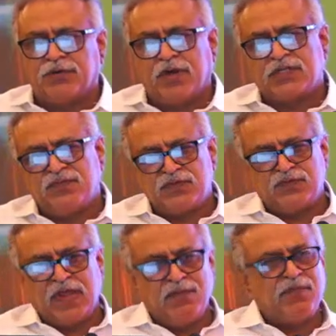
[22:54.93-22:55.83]
drugs which
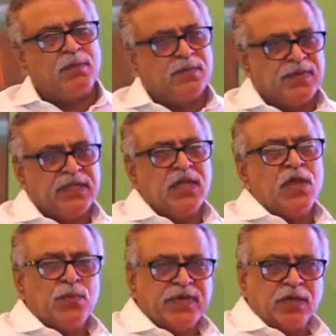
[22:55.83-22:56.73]
we have, probably
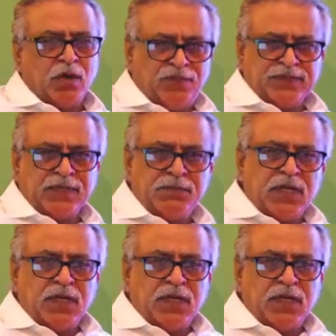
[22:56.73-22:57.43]
we can offer them